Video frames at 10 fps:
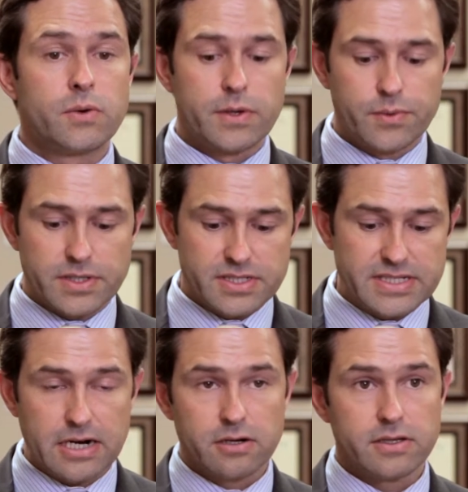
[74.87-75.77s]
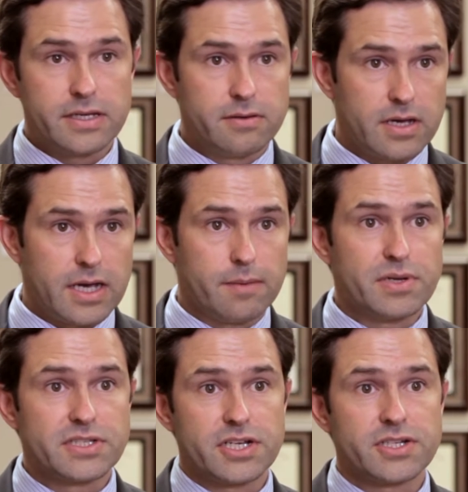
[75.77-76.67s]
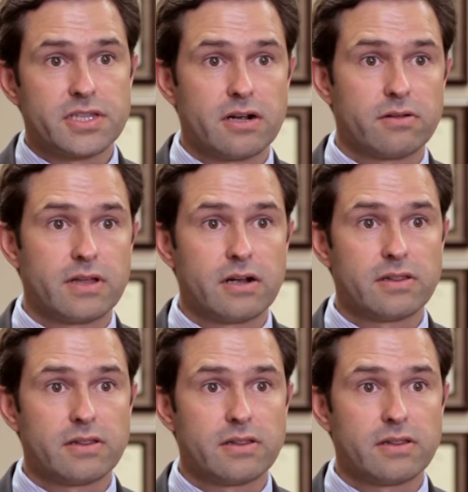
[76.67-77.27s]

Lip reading: We would sterilely position their